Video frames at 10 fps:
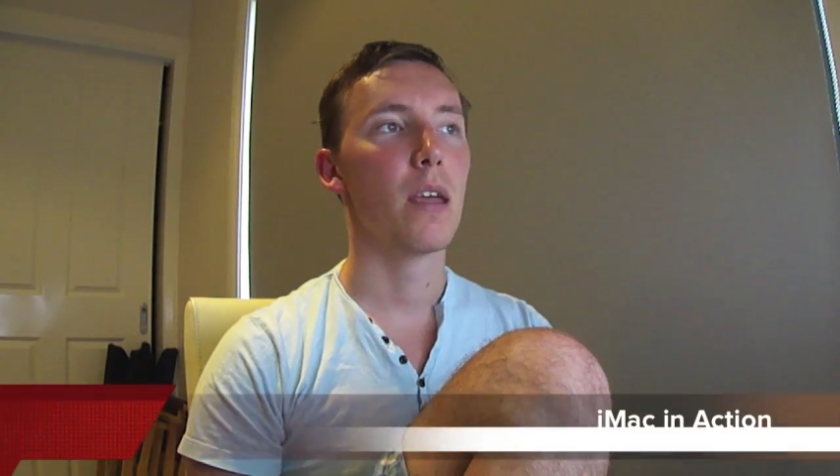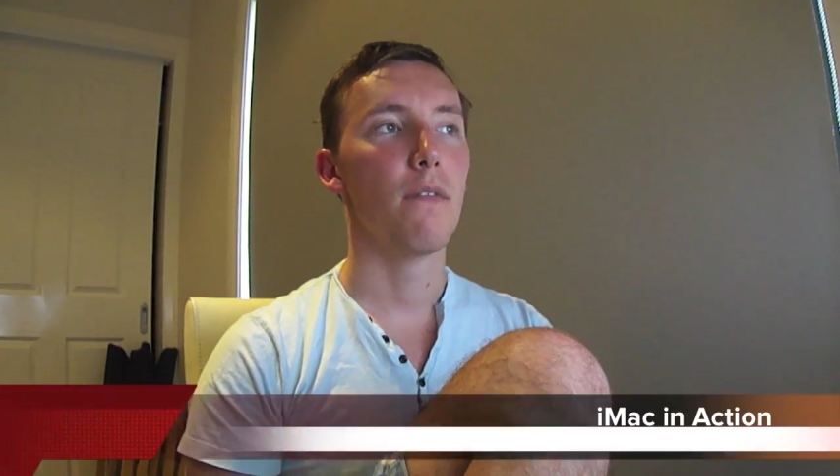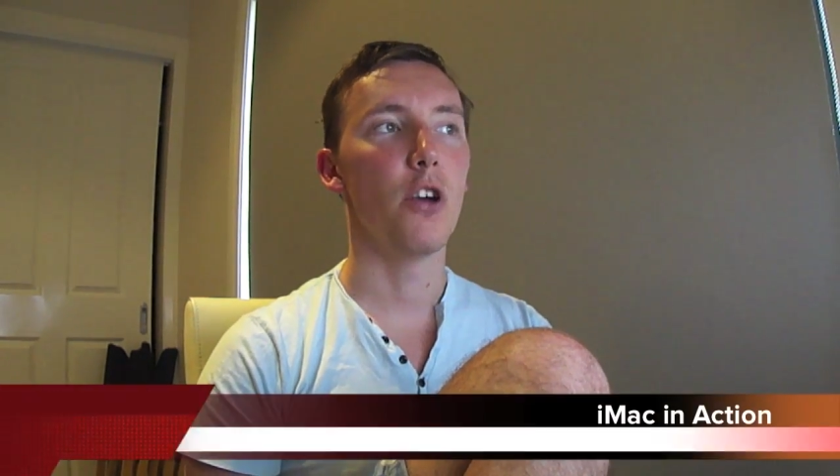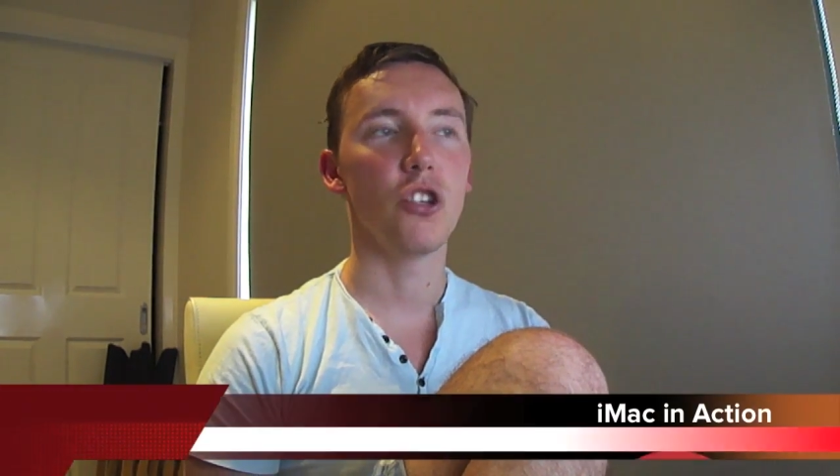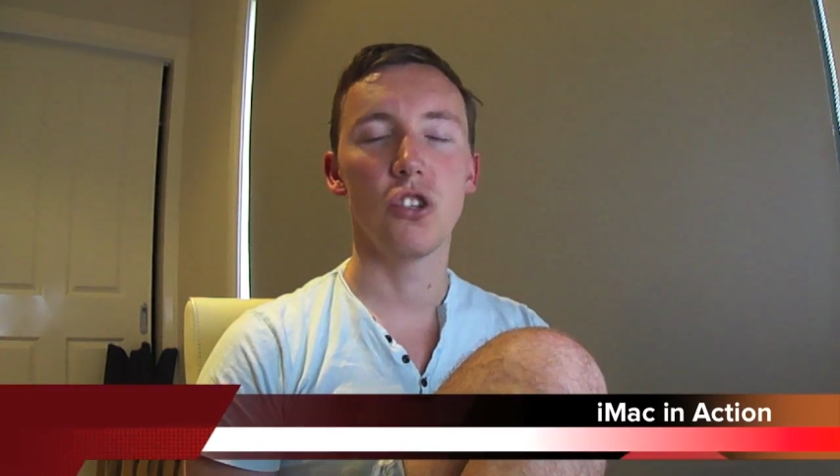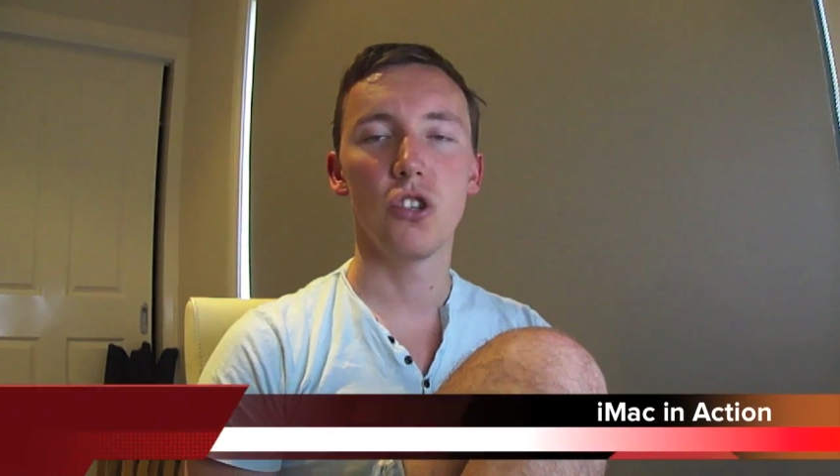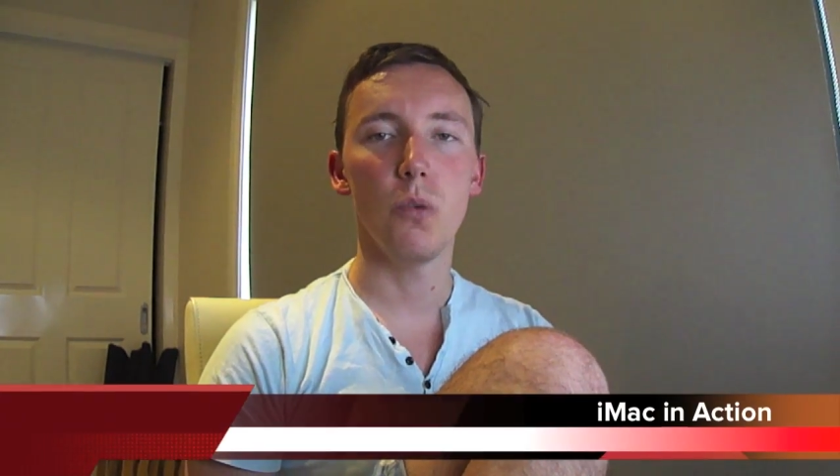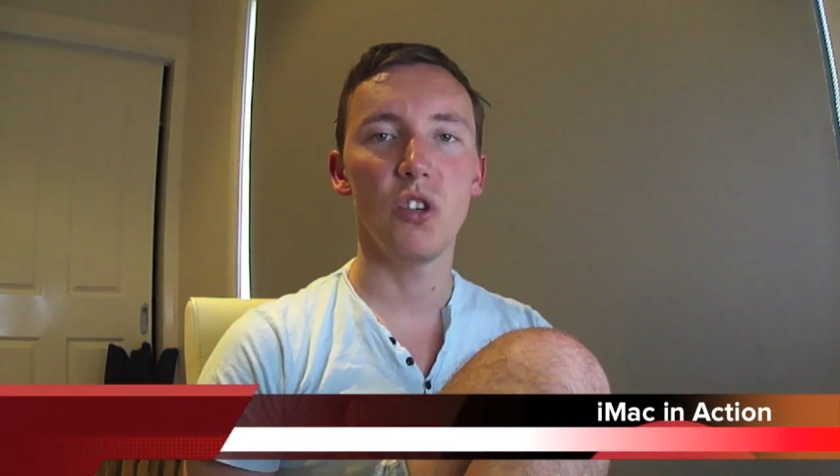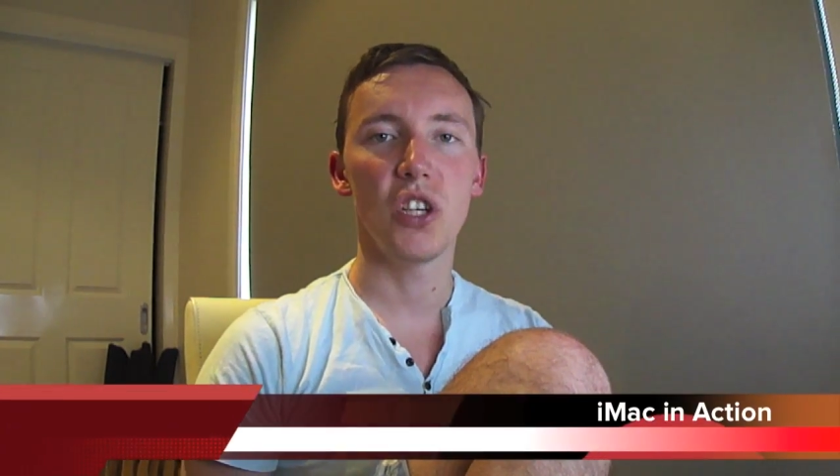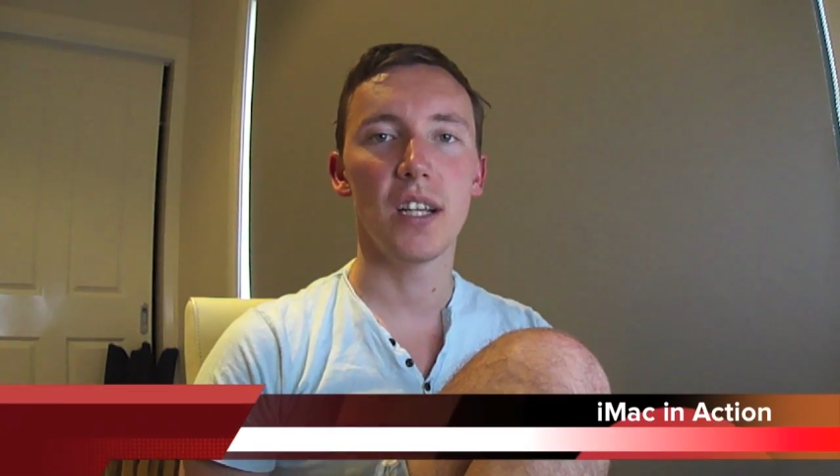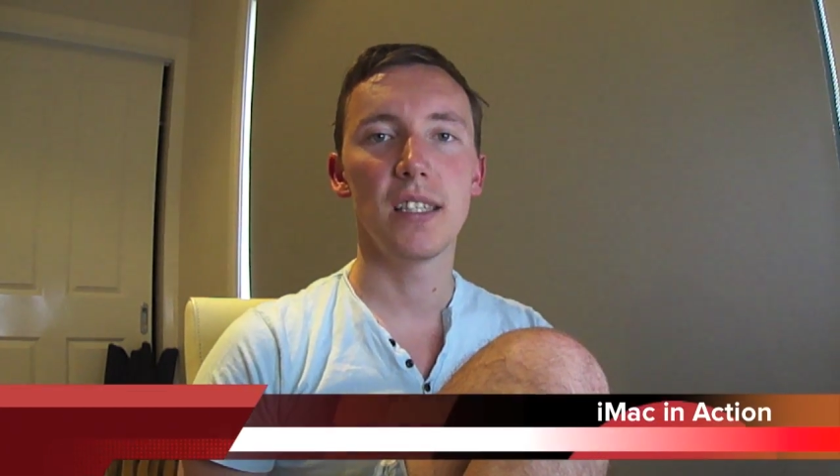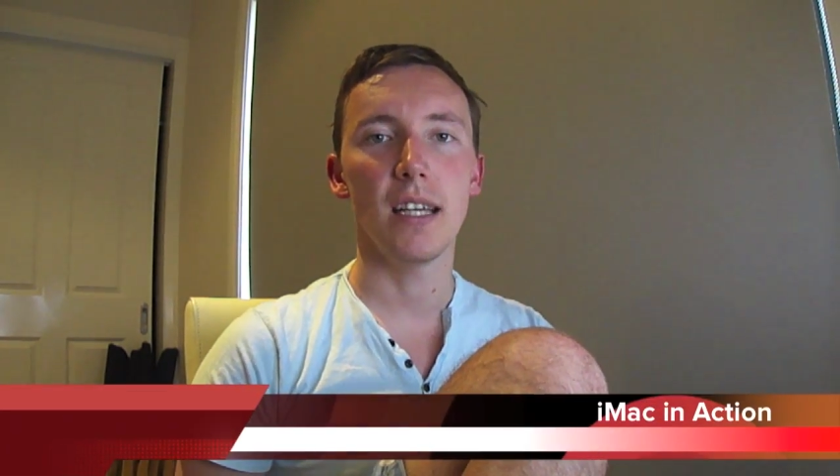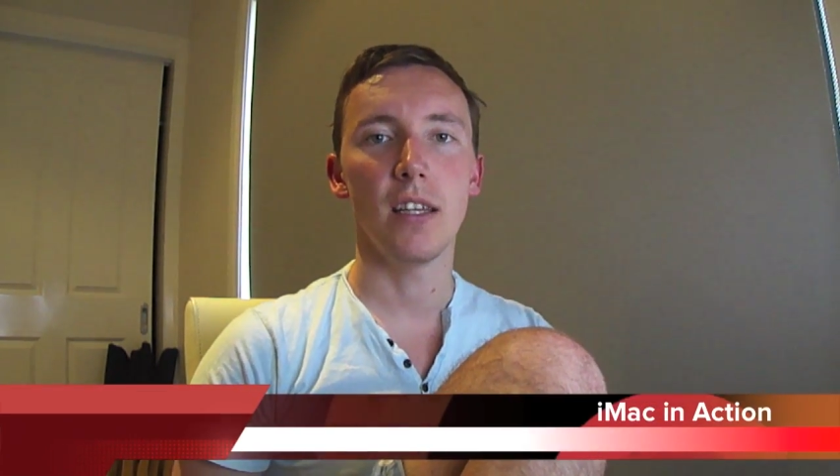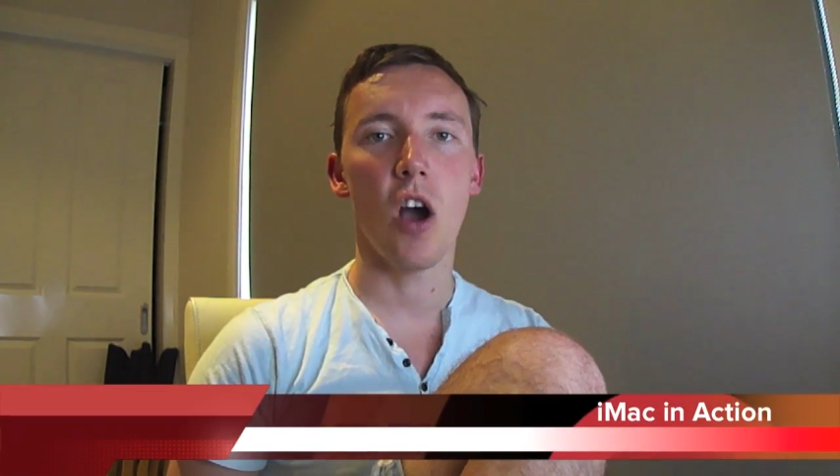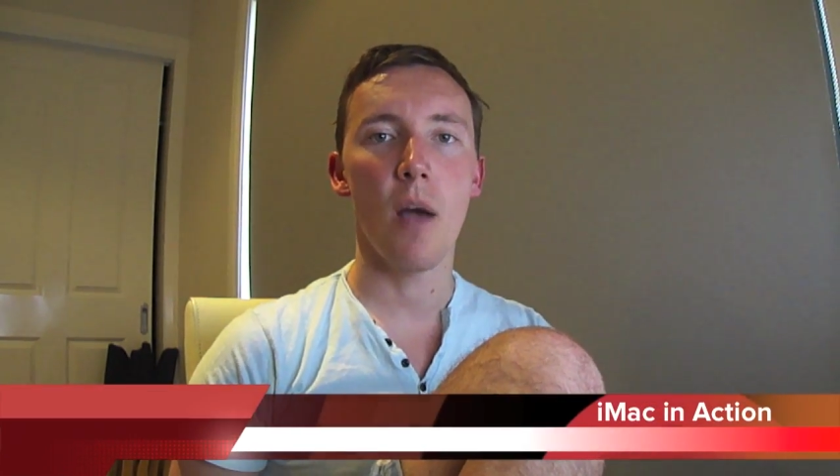version 2, which you can see
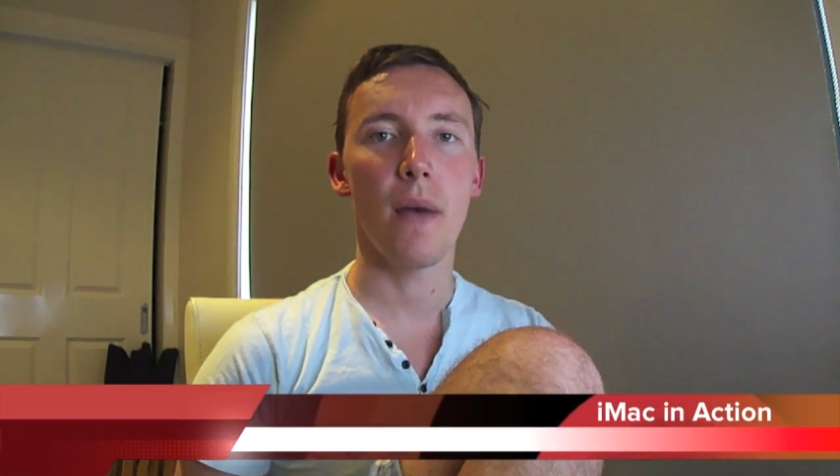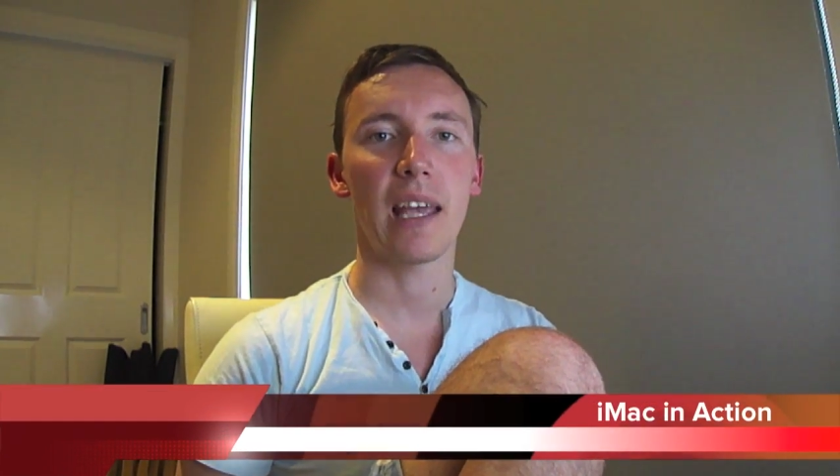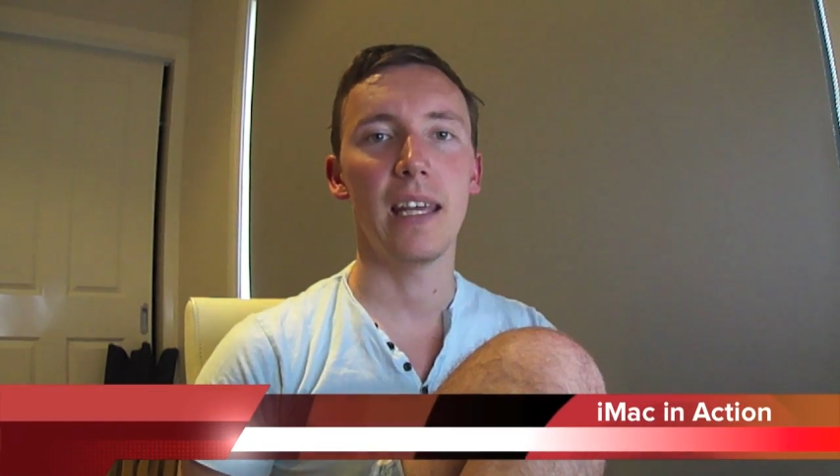in the iMac